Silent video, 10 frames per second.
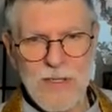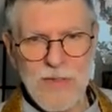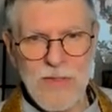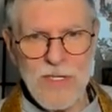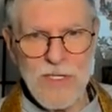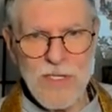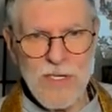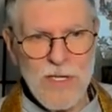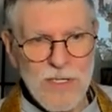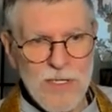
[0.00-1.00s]

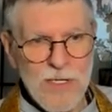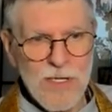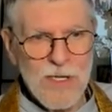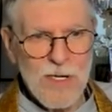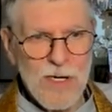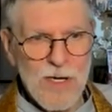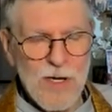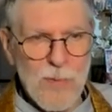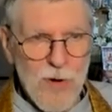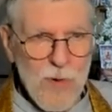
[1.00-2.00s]
The
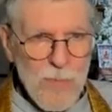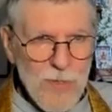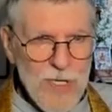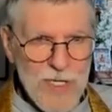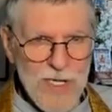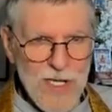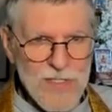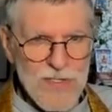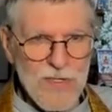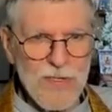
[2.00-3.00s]
appropriate
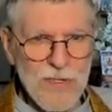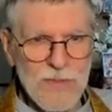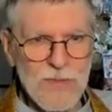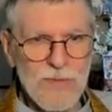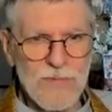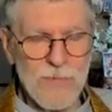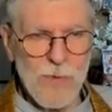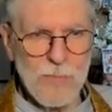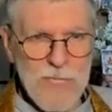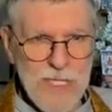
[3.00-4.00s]
answer
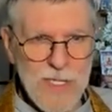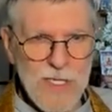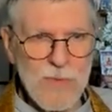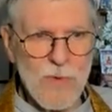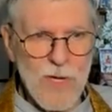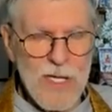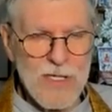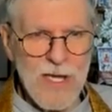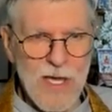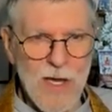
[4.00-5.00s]
for me
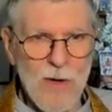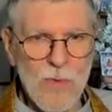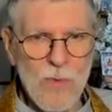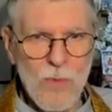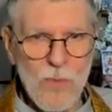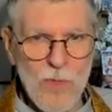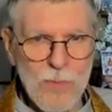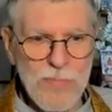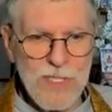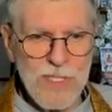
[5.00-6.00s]
right now
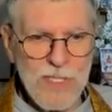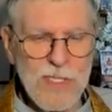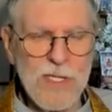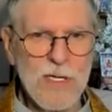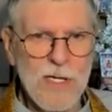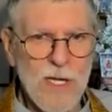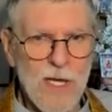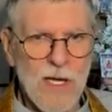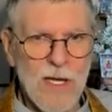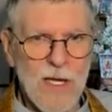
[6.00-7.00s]
would be
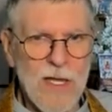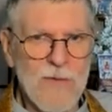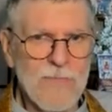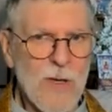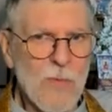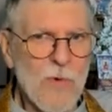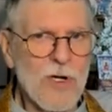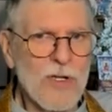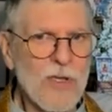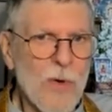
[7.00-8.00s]
if I
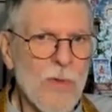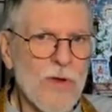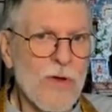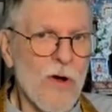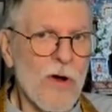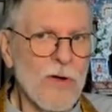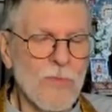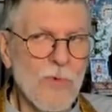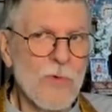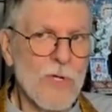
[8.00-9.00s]
wanted to go the garden
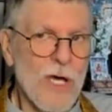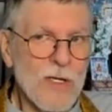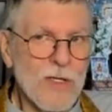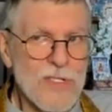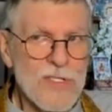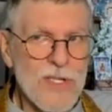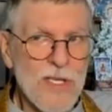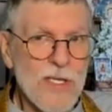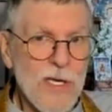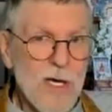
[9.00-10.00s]
route, I could
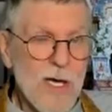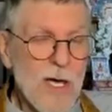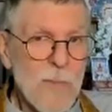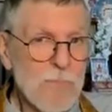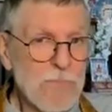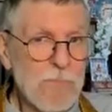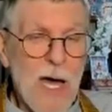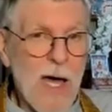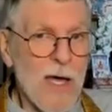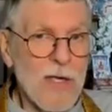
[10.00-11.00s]
say
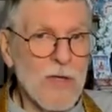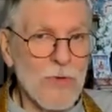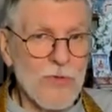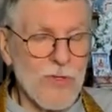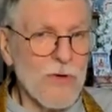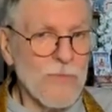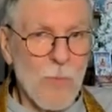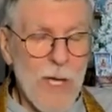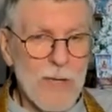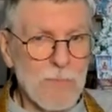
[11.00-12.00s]
piles of
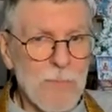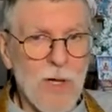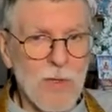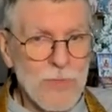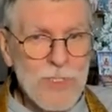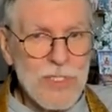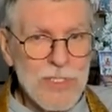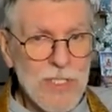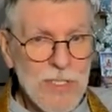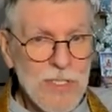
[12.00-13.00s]
wet mulch